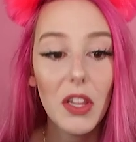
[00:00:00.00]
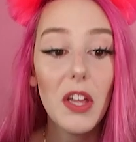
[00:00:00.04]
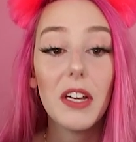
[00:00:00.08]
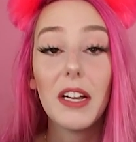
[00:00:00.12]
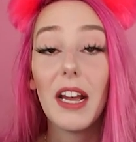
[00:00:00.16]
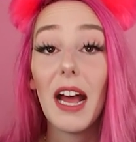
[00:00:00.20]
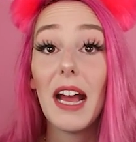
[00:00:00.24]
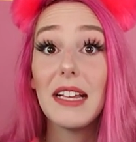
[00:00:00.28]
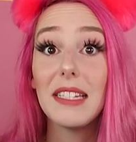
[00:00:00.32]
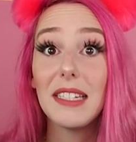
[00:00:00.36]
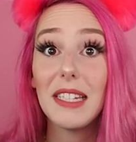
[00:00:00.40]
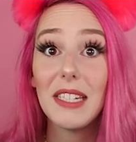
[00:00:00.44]
Look
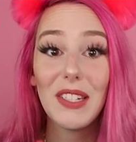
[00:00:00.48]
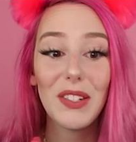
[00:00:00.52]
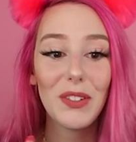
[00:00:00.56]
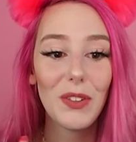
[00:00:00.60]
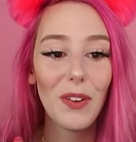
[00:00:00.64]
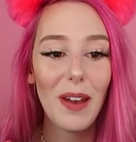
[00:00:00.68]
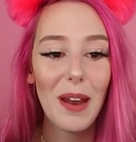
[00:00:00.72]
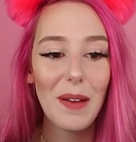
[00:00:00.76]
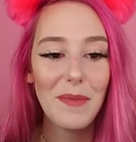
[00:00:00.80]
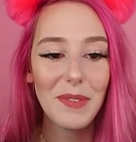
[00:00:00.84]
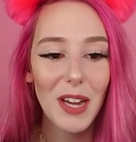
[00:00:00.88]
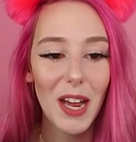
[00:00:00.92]
guys, this is
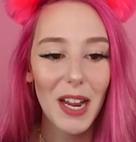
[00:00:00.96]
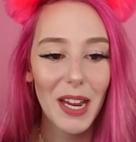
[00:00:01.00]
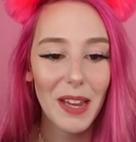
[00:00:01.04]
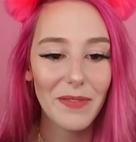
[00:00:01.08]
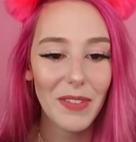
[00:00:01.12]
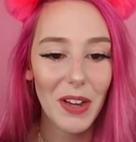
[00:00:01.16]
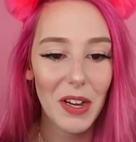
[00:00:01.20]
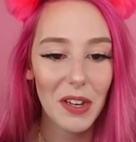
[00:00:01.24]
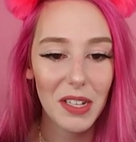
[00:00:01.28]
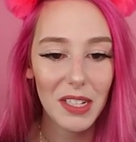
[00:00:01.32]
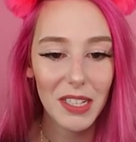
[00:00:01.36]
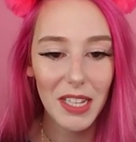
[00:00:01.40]
what I'm talking
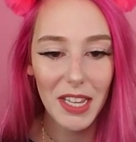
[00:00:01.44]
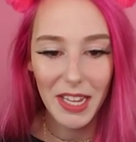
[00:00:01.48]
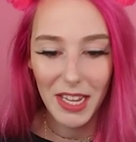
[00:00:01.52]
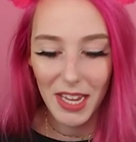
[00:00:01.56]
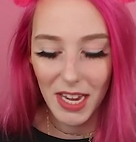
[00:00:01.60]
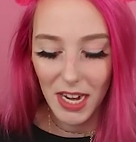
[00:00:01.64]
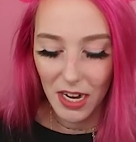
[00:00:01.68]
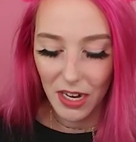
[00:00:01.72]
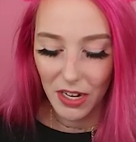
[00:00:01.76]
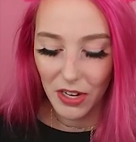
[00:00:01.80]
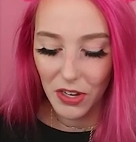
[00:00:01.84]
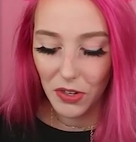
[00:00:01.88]
about. Click
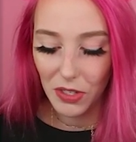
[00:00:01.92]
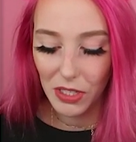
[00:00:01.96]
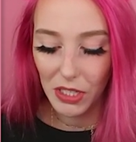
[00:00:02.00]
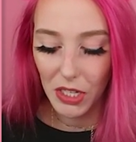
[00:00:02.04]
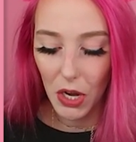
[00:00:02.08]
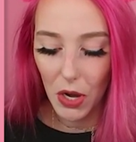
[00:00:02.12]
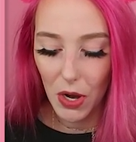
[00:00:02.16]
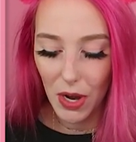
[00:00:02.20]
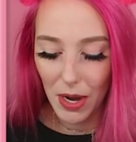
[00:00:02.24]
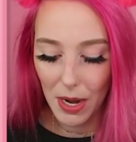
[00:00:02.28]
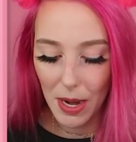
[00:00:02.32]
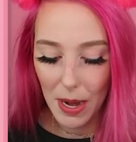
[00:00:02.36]
here, use
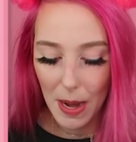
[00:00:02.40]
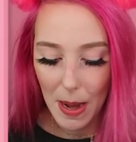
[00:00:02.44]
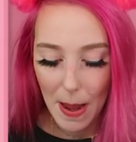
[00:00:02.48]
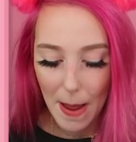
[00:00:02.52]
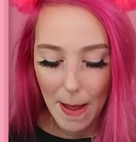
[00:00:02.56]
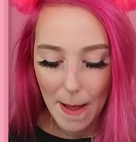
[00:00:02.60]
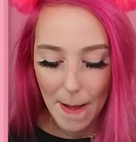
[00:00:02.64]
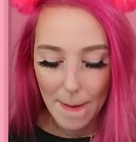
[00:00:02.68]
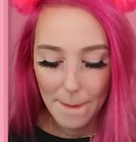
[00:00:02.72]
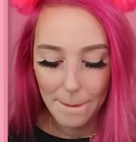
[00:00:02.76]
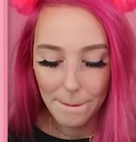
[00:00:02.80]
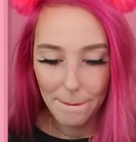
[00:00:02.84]
code
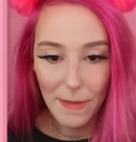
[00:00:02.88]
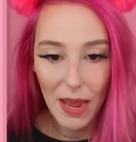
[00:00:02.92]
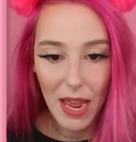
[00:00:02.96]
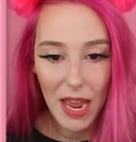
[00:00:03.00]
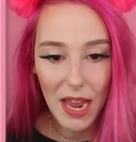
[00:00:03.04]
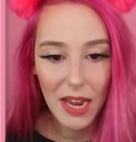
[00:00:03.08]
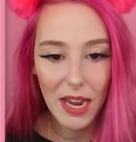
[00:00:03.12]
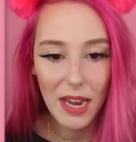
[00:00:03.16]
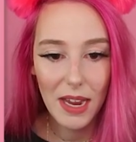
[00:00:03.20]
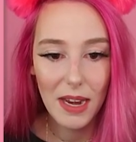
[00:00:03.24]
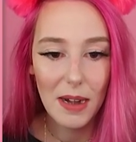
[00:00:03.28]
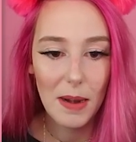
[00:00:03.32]

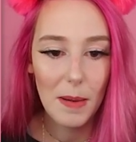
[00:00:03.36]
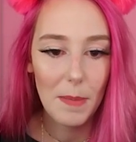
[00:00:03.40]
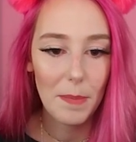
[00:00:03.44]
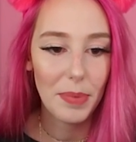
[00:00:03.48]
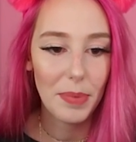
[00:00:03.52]
Megan